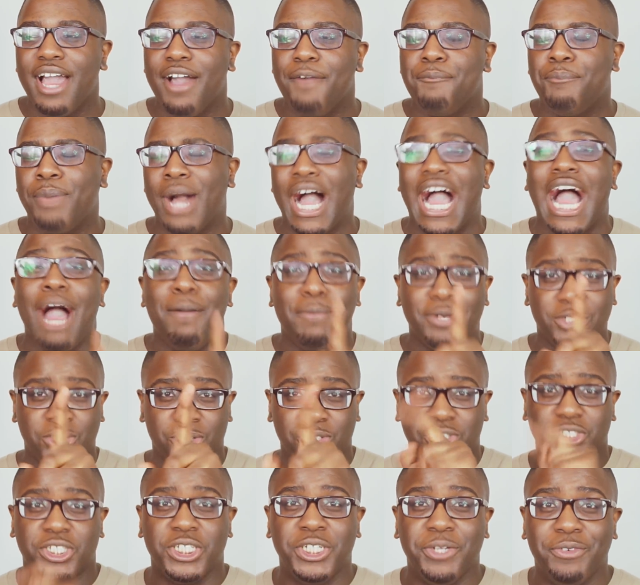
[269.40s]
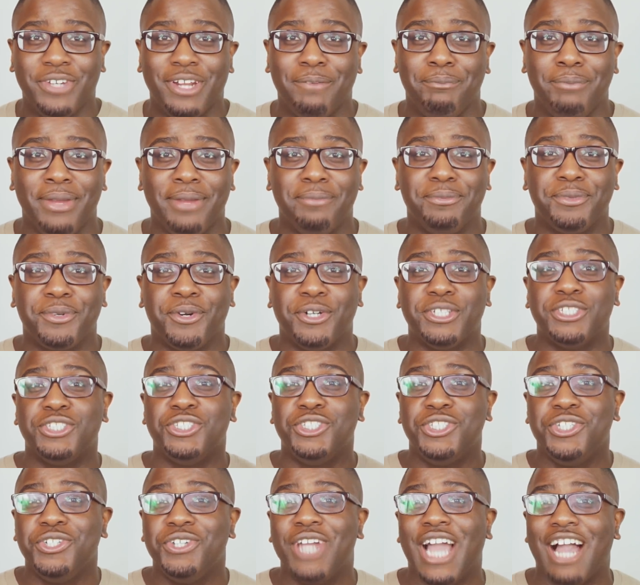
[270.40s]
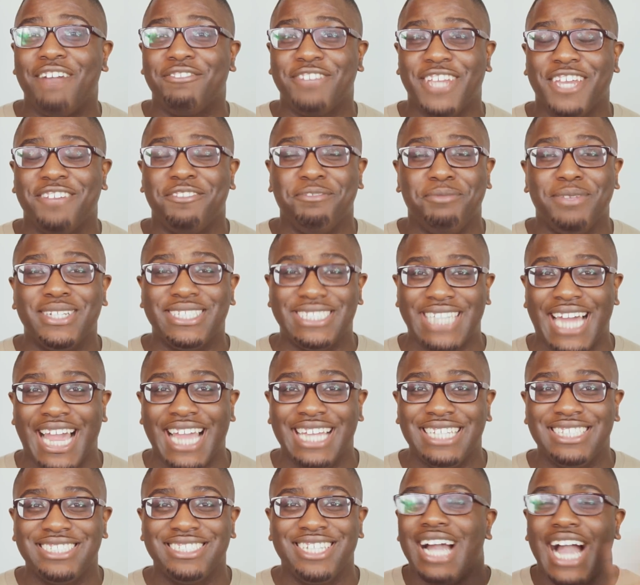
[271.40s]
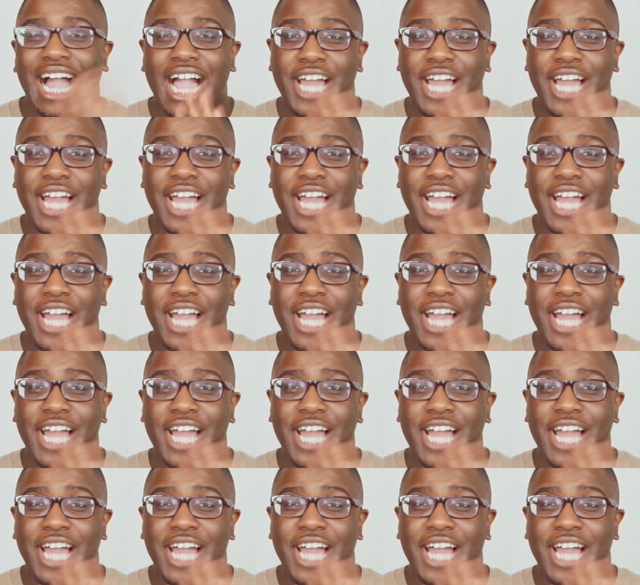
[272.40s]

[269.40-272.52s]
But I'm gonna talk to you in a bit because you have given me signs.